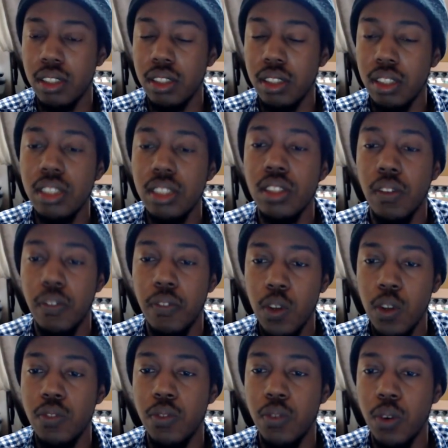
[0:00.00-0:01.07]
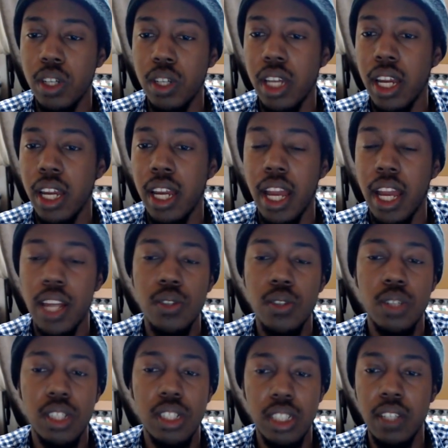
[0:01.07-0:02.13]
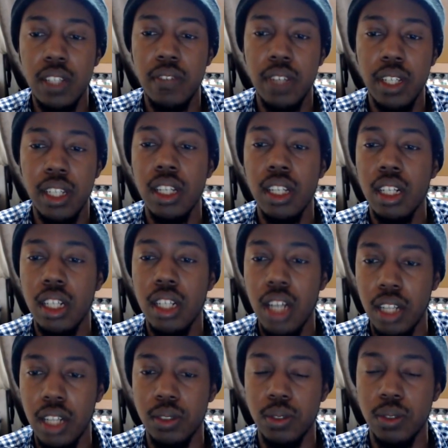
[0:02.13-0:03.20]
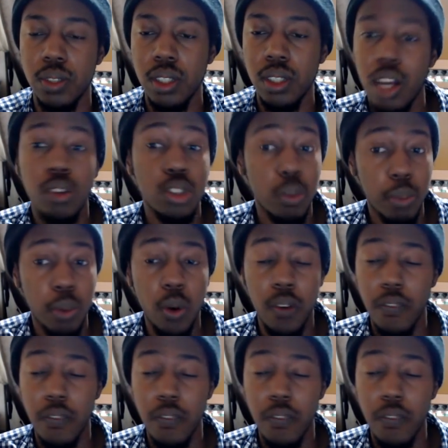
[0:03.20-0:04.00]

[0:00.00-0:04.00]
this is the first 4K Android TV console. It'll support